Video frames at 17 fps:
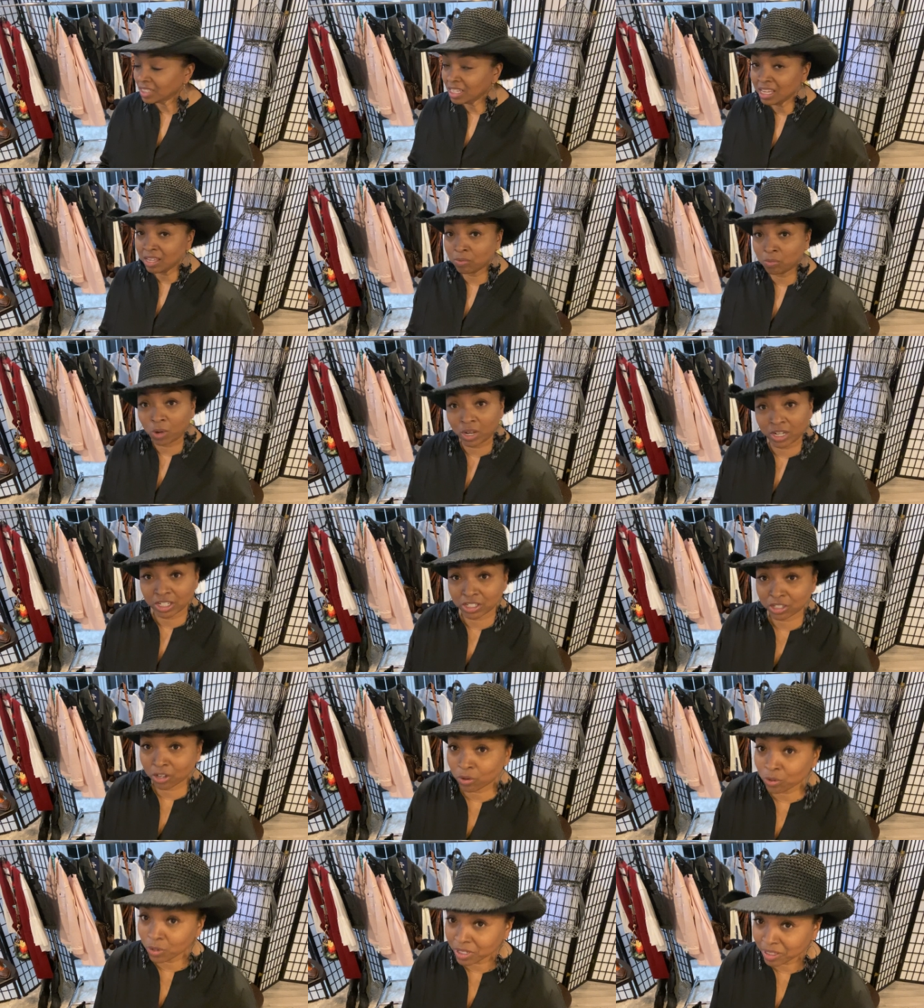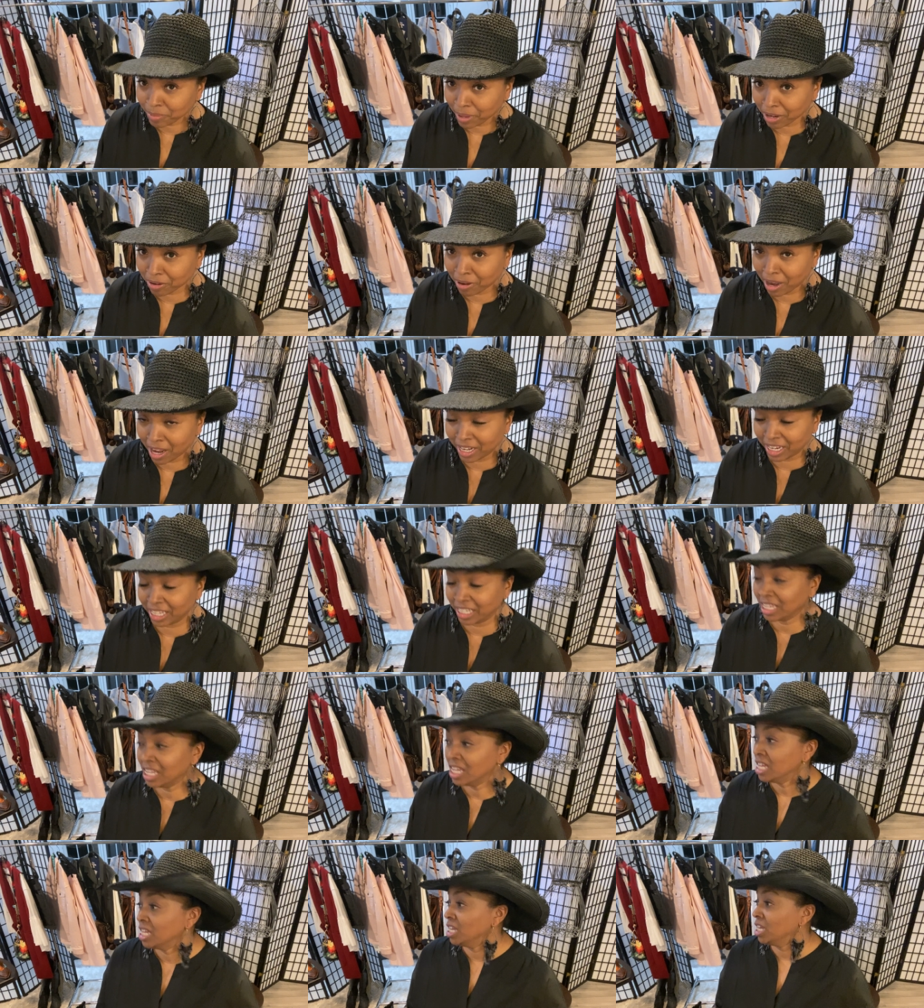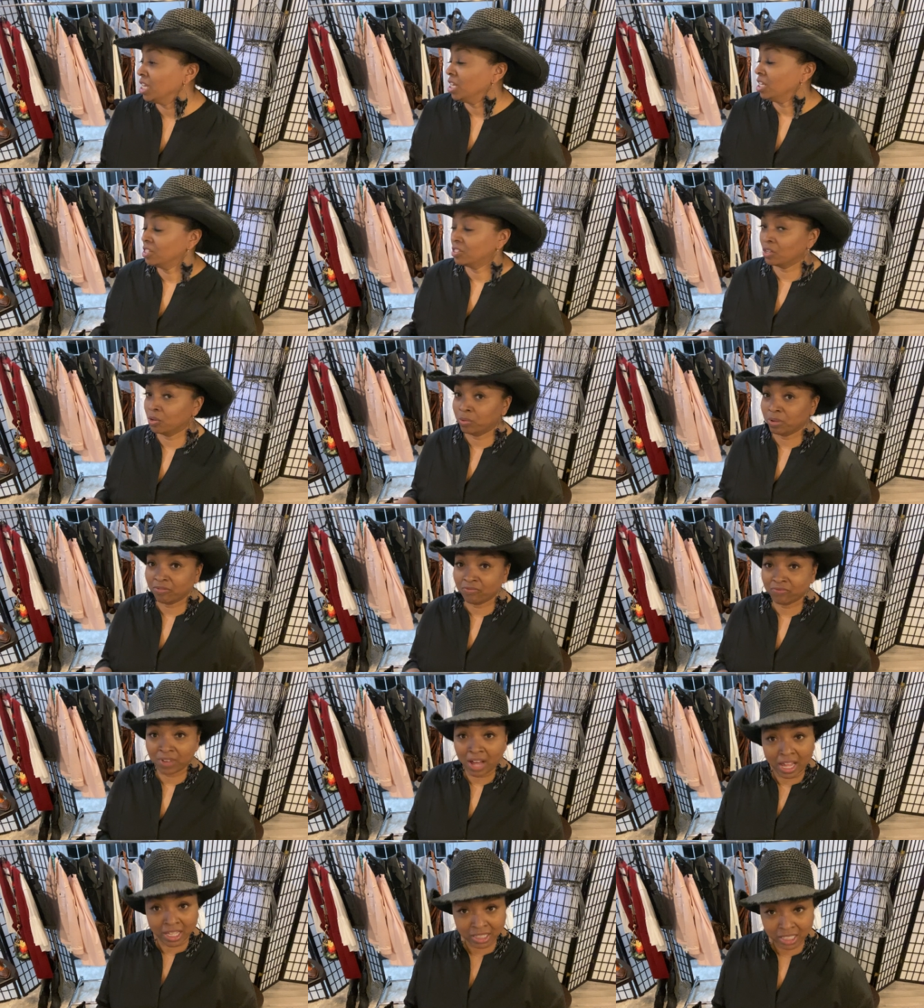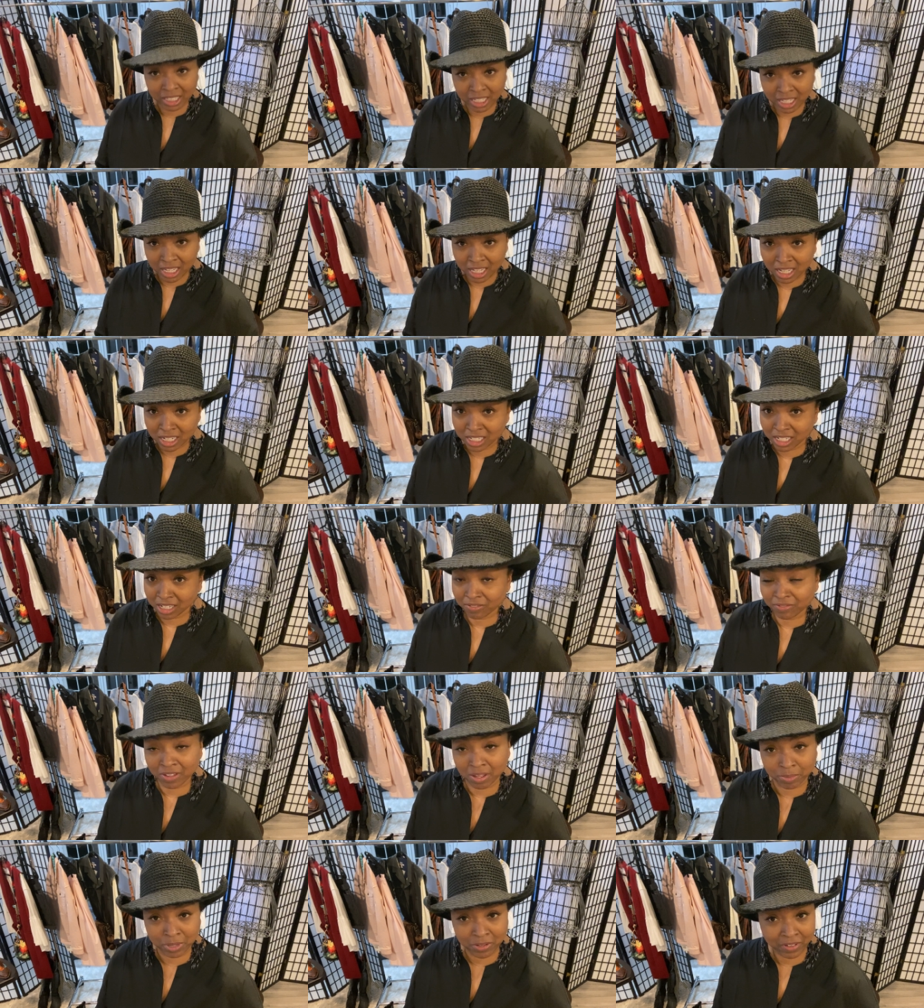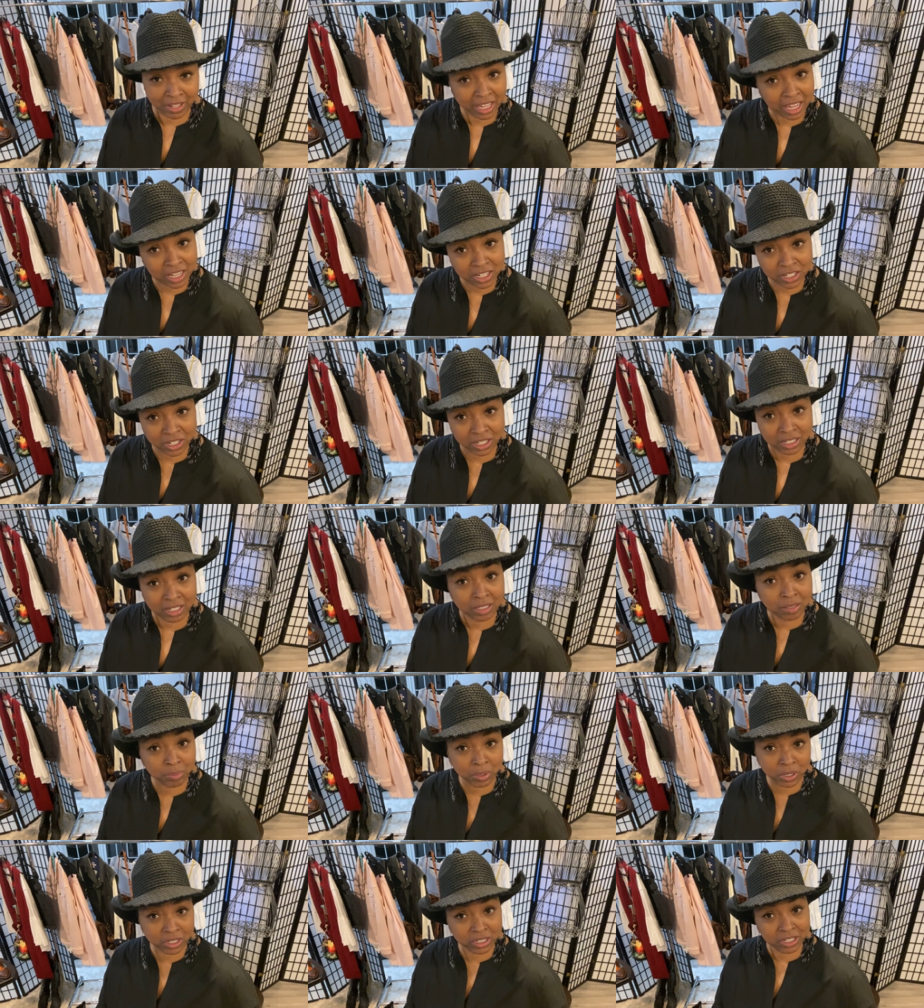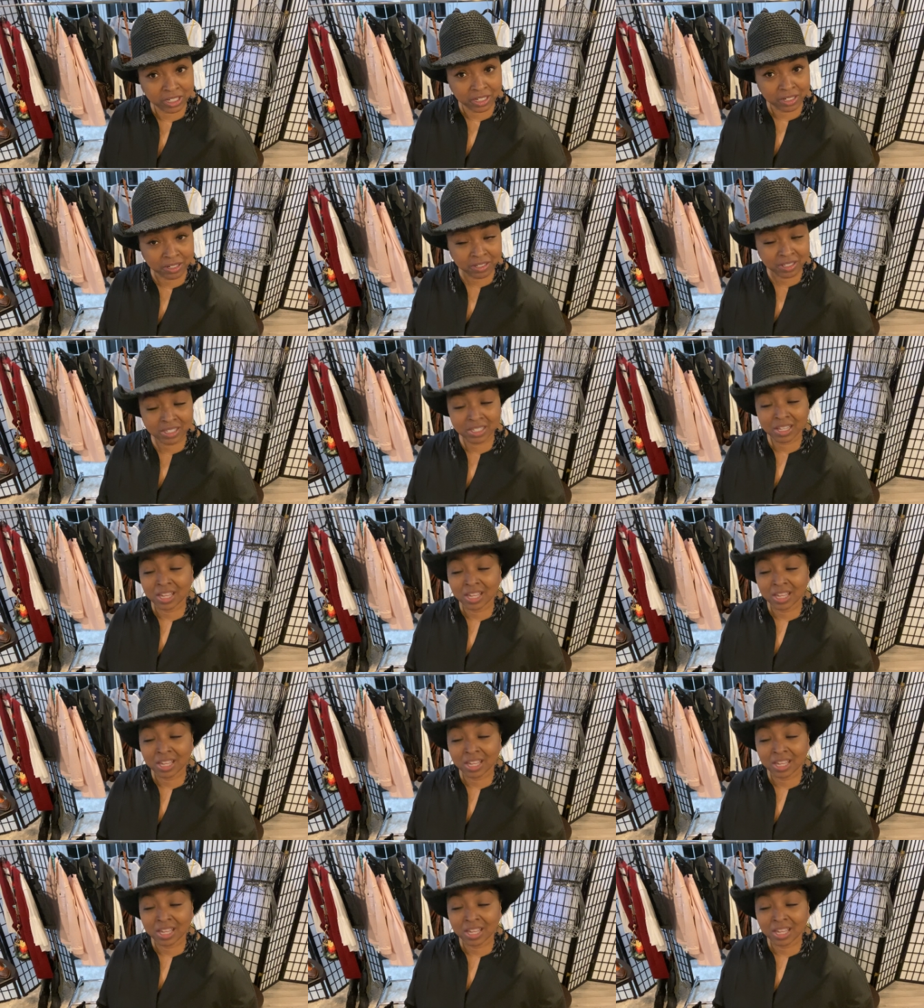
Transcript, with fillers: He wanted to go horseback riding. So we finally did a family vacation in the Berkshires